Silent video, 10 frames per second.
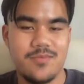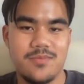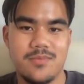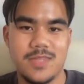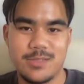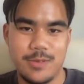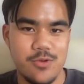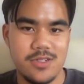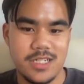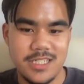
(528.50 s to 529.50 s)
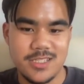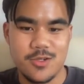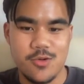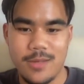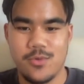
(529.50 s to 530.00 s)
let's be real, it is
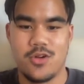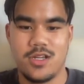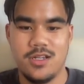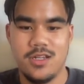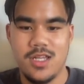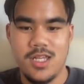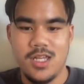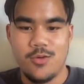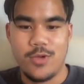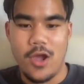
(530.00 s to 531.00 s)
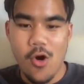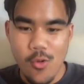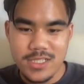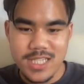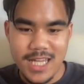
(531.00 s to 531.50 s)
quite boring. We
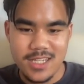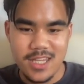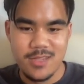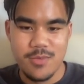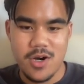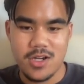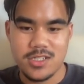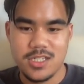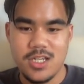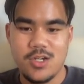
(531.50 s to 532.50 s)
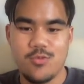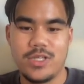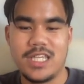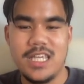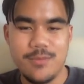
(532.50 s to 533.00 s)
always land in the inbox. We
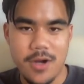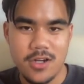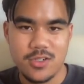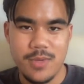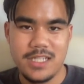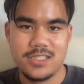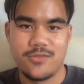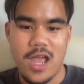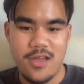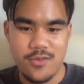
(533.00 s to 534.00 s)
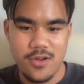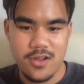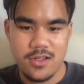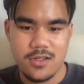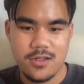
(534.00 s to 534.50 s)
keep our domains forever,
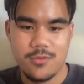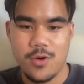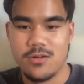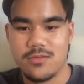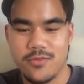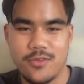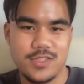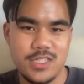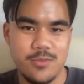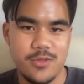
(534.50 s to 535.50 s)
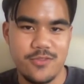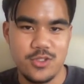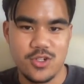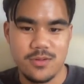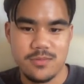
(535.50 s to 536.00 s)
well, for the foreseeable
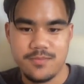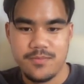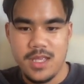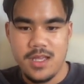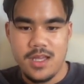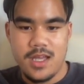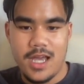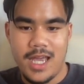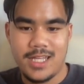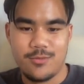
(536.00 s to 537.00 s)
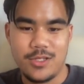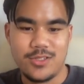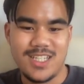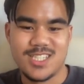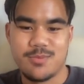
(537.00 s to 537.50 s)
future. And we don't
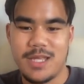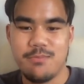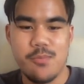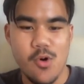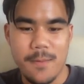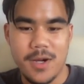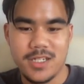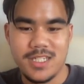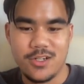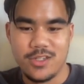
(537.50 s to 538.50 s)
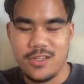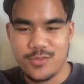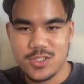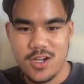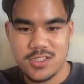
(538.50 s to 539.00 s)
need to spend more money on
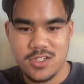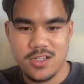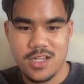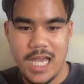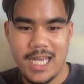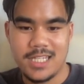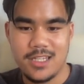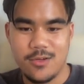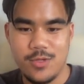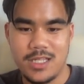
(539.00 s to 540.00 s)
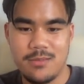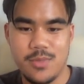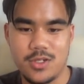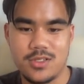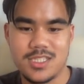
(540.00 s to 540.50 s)
infrastructure, and we can
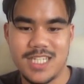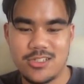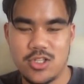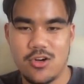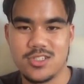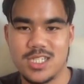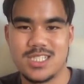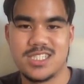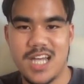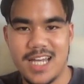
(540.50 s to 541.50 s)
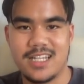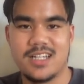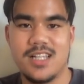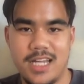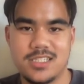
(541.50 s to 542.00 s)
book sales calls and sign
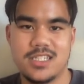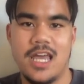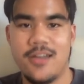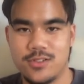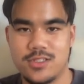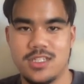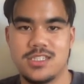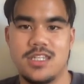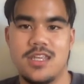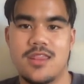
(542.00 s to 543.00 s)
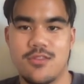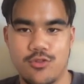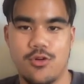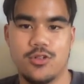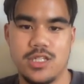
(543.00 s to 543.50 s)
clients effortlessly through
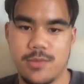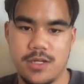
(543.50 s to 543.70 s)
cold email.